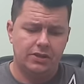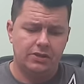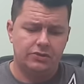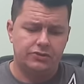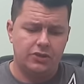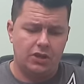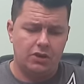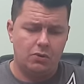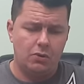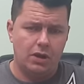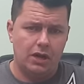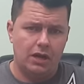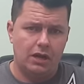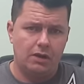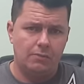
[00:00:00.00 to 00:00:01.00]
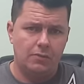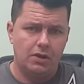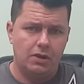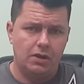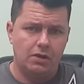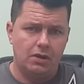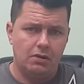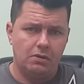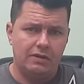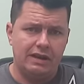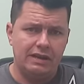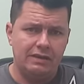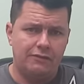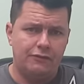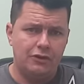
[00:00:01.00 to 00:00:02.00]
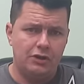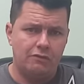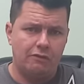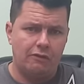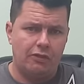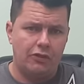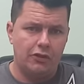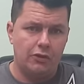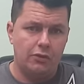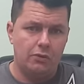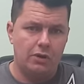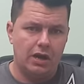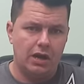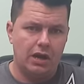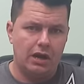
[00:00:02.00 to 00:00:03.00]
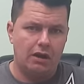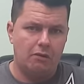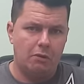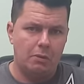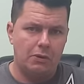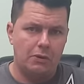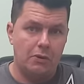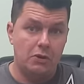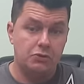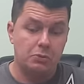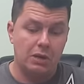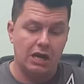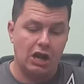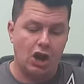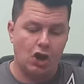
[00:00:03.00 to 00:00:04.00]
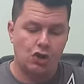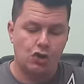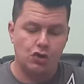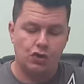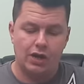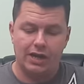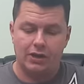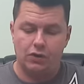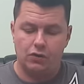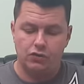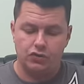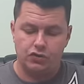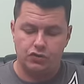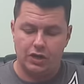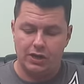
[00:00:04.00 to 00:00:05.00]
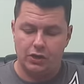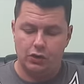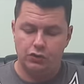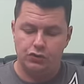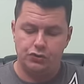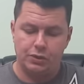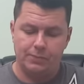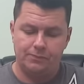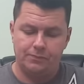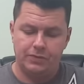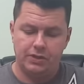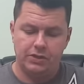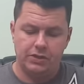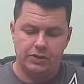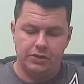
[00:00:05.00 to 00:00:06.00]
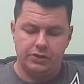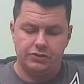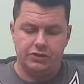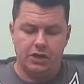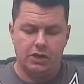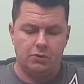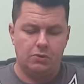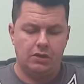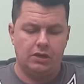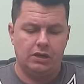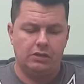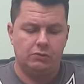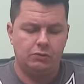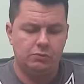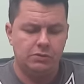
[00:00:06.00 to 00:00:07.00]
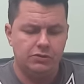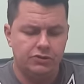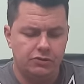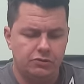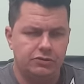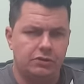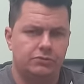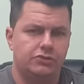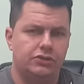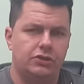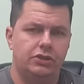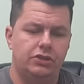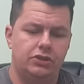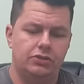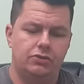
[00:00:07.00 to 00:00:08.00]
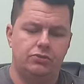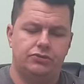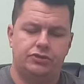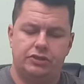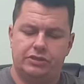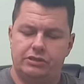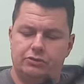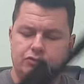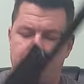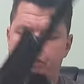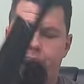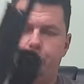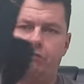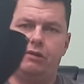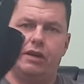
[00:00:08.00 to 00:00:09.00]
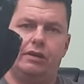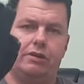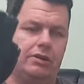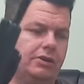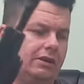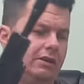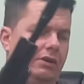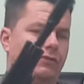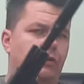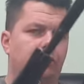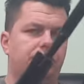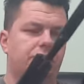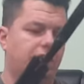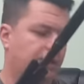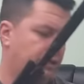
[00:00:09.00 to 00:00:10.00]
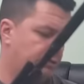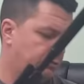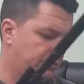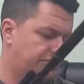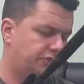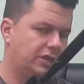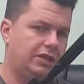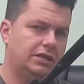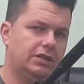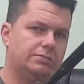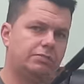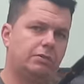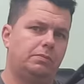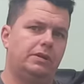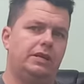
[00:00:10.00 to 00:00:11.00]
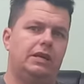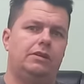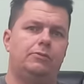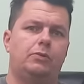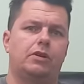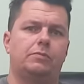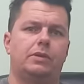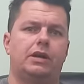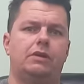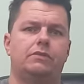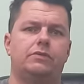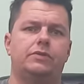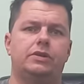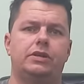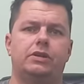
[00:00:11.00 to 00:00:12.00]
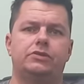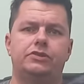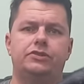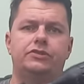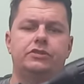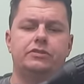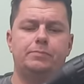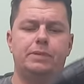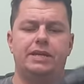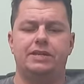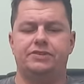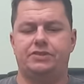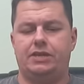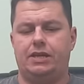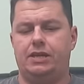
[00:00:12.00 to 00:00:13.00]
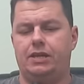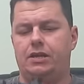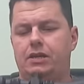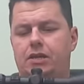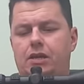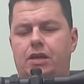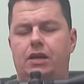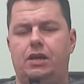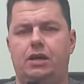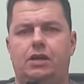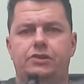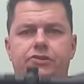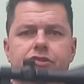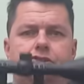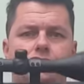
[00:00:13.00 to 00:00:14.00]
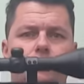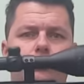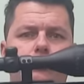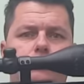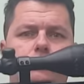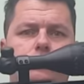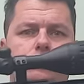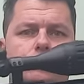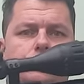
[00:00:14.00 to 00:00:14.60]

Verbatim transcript: So without any further ado, what we'll do is I'll crack on straight onto it. So what I'm going to do is I'm just going to use this little Springer that I've got here, and you would have seen this probably in one of my other videos. This is a BSA, it's a 2-2